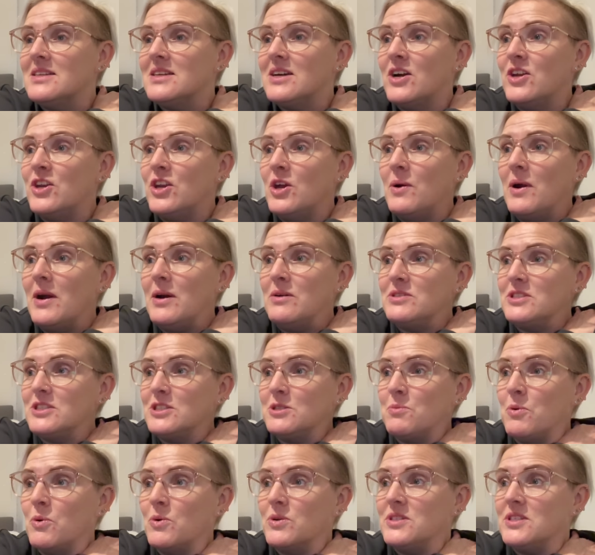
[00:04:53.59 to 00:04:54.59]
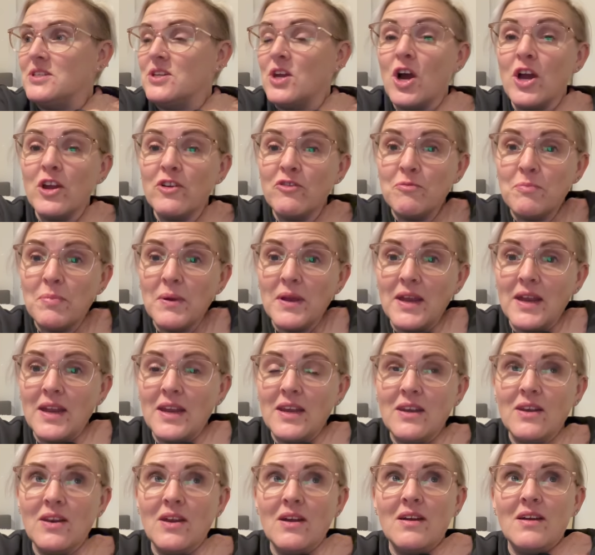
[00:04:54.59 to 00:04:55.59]
I know how disappointed I've
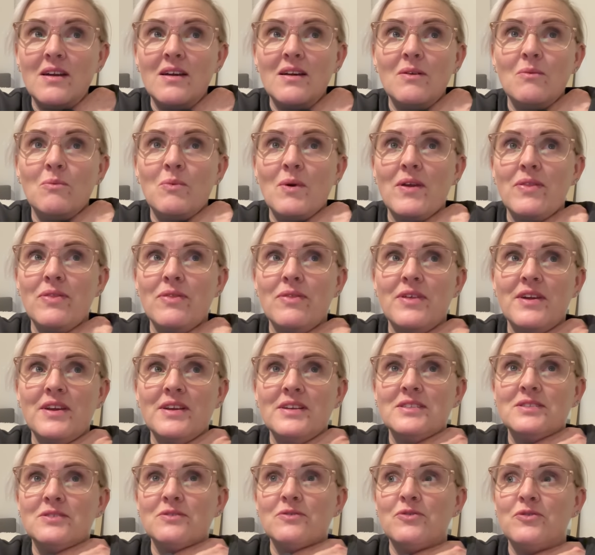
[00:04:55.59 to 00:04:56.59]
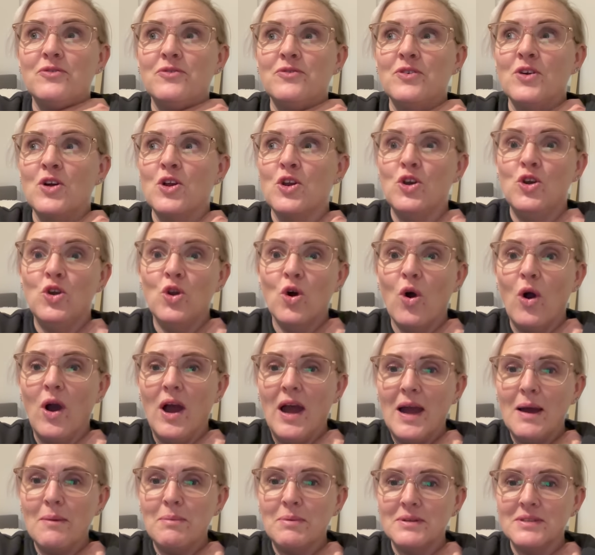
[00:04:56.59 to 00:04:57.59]
been when things have not
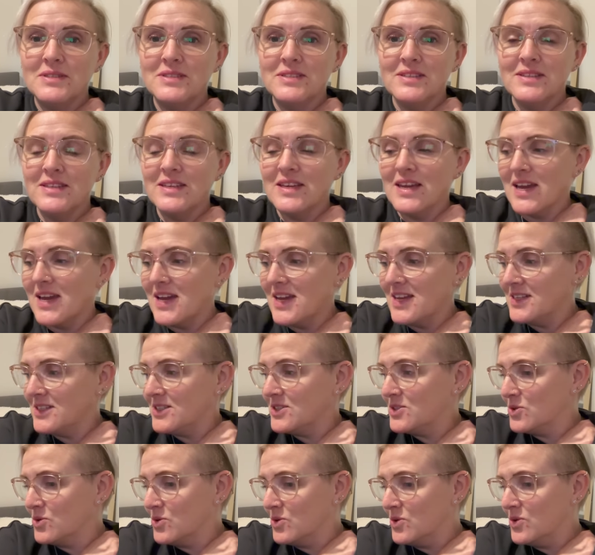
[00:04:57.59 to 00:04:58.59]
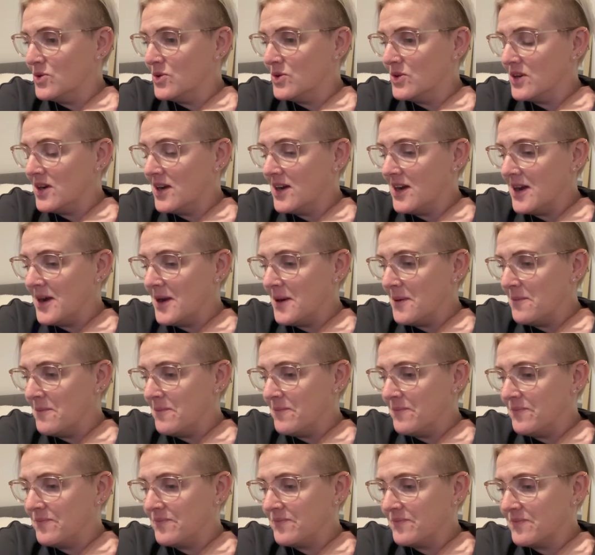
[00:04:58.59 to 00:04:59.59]
happened in the end, or
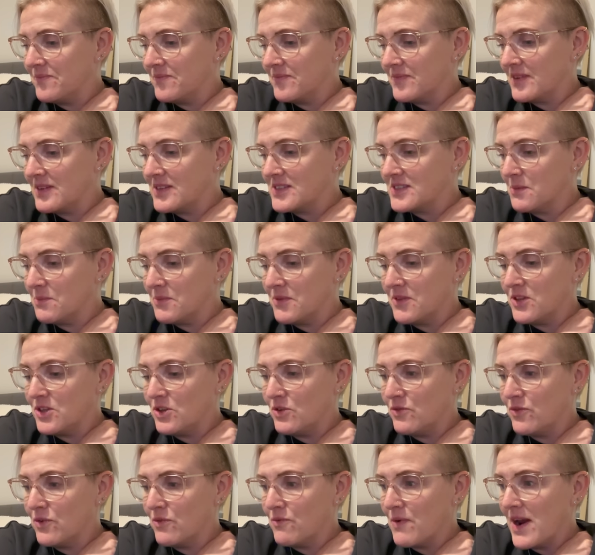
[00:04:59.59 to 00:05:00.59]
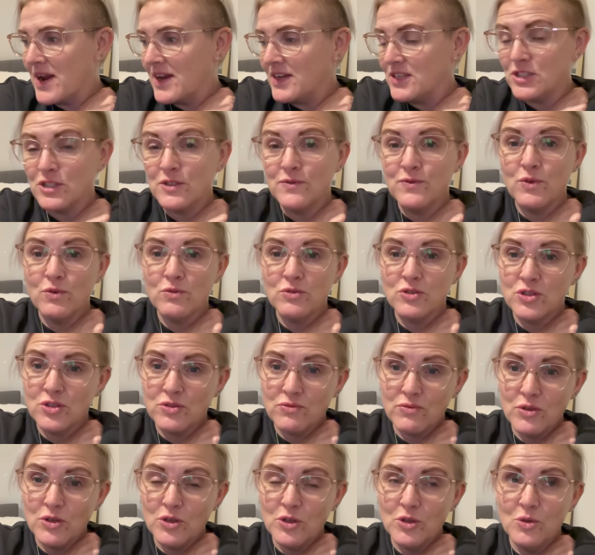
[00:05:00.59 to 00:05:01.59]
something that you've arranged falls
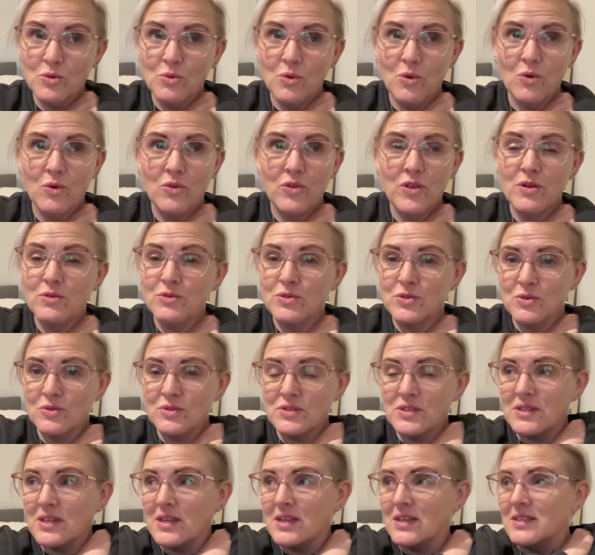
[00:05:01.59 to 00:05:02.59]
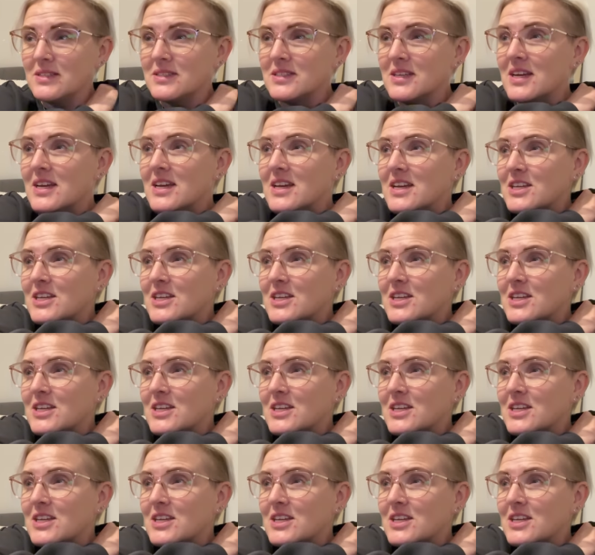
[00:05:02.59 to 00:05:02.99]
through, or those sorts of things.